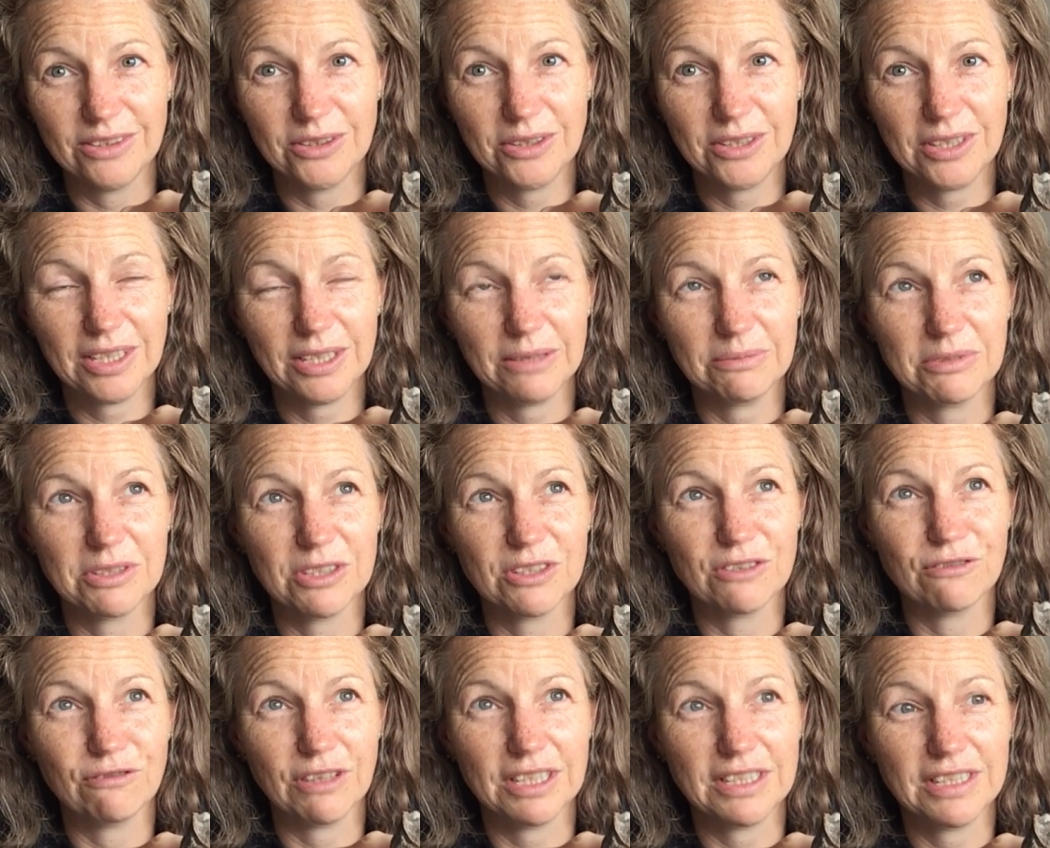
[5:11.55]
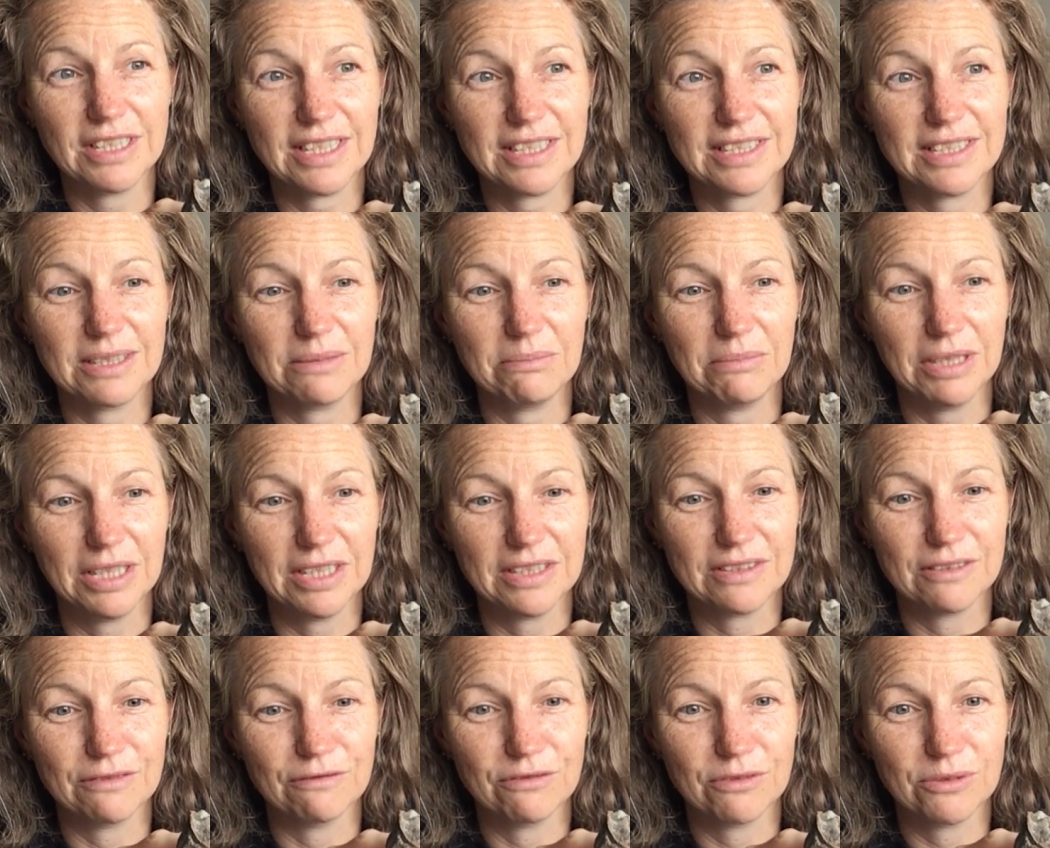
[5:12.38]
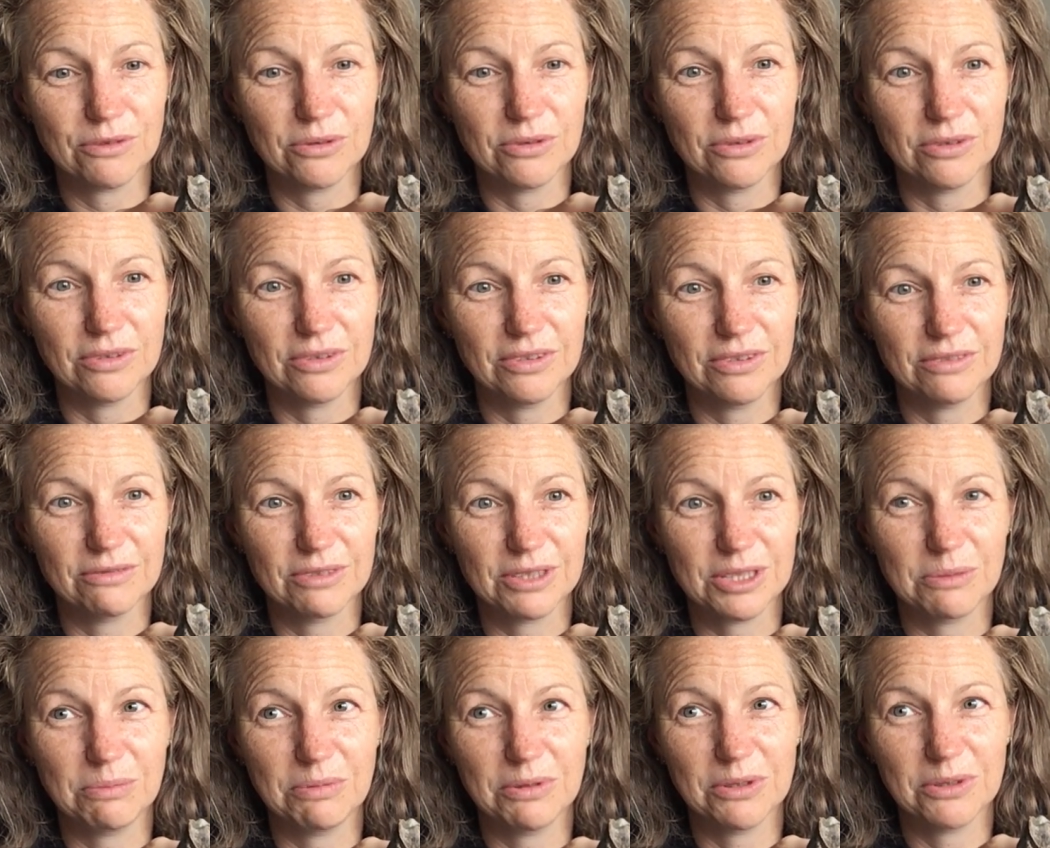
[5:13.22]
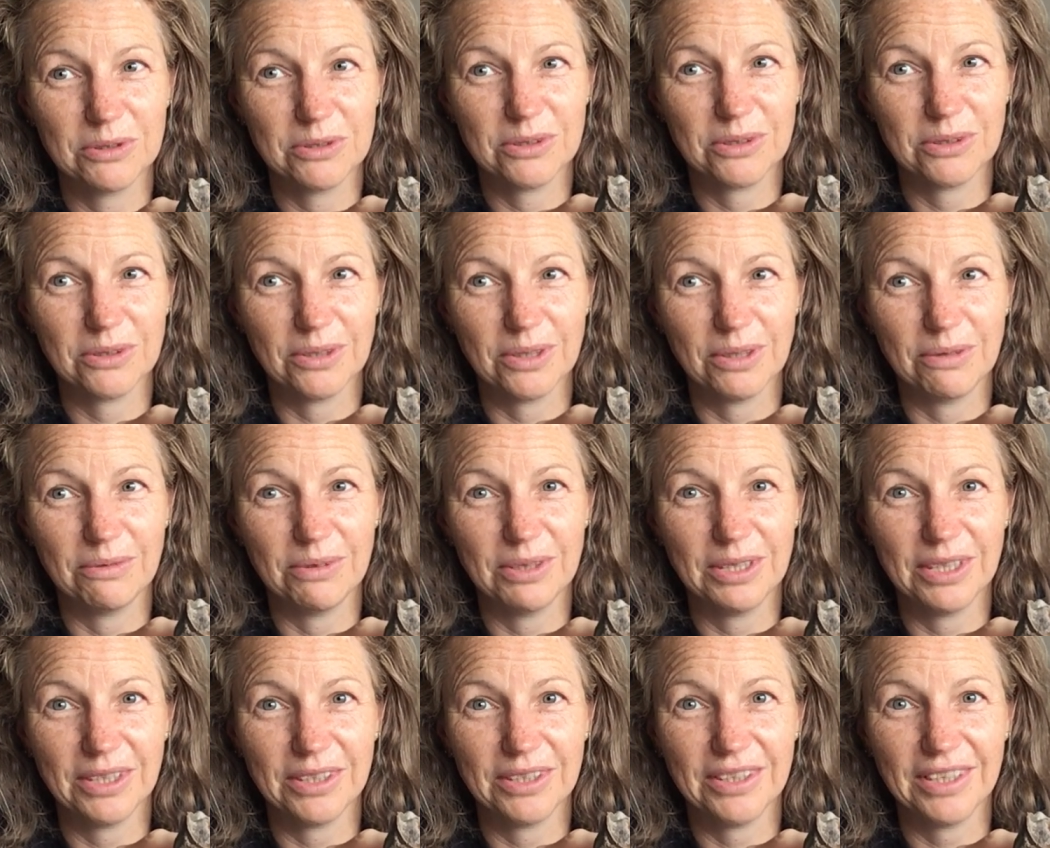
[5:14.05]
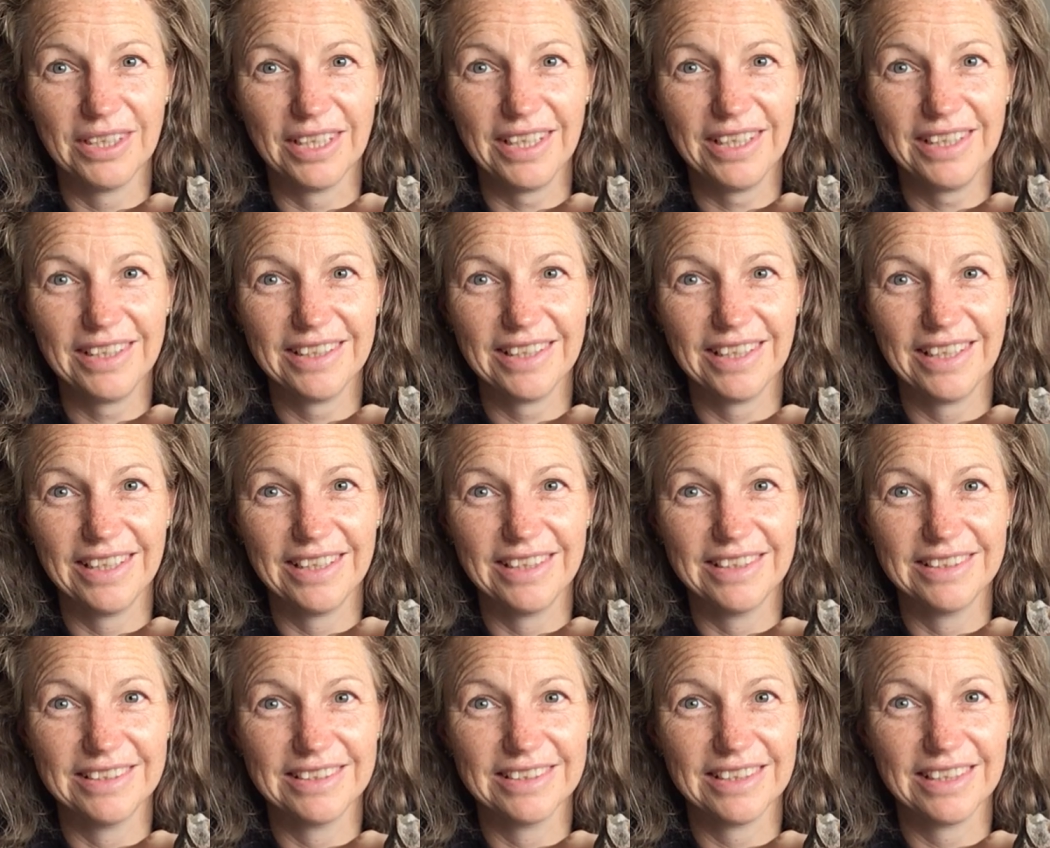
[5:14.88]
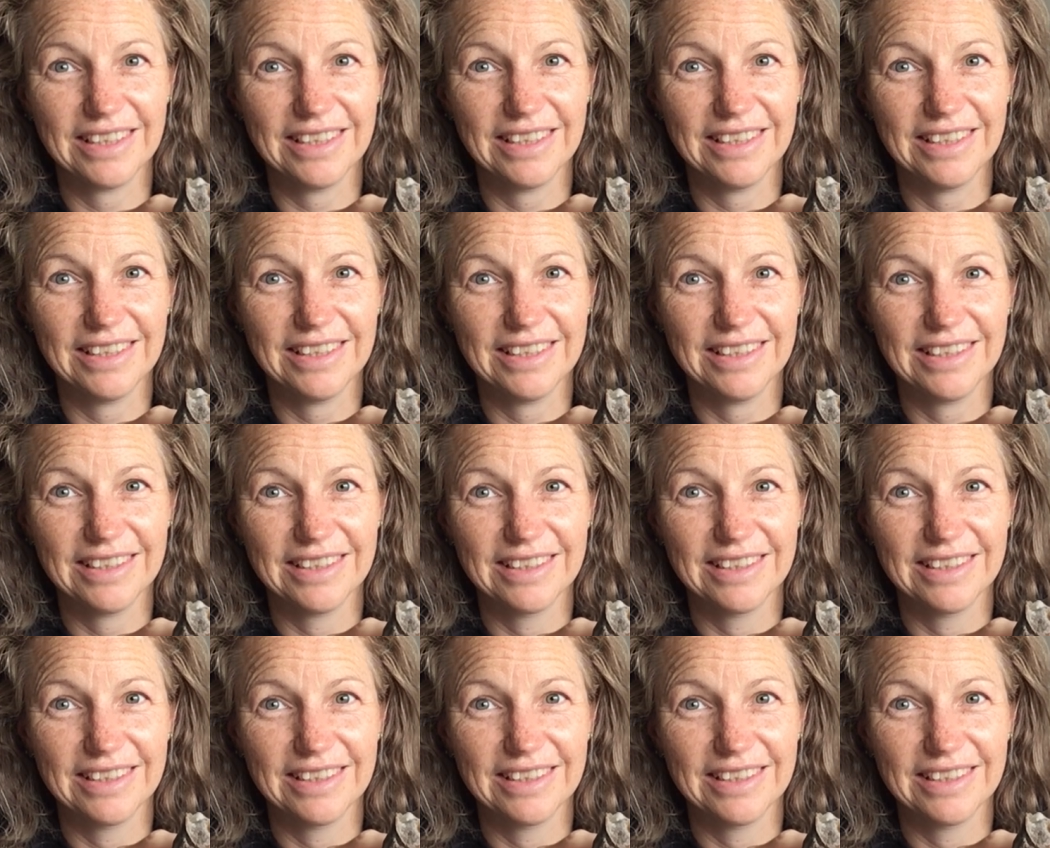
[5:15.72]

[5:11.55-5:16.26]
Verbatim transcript: Eucalyptus, fantastic medicine for respiratory. We know that, and uh,